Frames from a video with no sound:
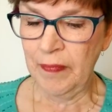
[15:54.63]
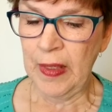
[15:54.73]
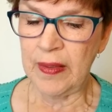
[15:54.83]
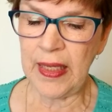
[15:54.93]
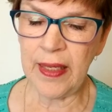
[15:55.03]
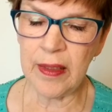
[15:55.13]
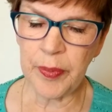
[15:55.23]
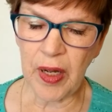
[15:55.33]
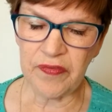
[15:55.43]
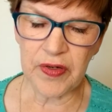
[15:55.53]
Then the
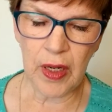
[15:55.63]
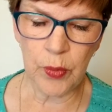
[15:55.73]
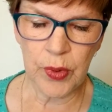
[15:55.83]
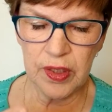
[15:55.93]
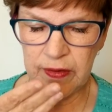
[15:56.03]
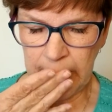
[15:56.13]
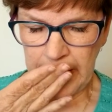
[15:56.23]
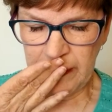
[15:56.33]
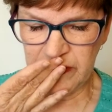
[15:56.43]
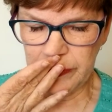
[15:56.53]
prophet got word
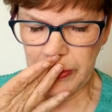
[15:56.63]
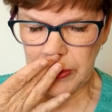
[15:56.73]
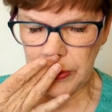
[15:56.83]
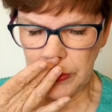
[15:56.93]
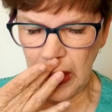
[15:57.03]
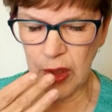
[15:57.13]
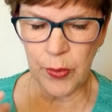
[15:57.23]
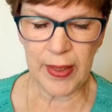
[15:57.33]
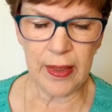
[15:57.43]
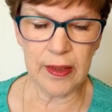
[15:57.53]
from Porter
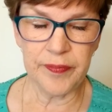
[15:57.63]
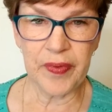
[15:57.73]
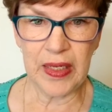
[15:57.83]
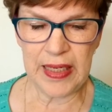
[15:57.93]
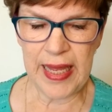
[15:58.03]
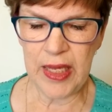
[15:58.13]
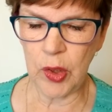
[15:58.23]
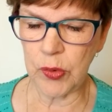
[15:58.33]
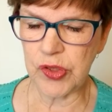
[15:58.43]
Rockwell and A.O.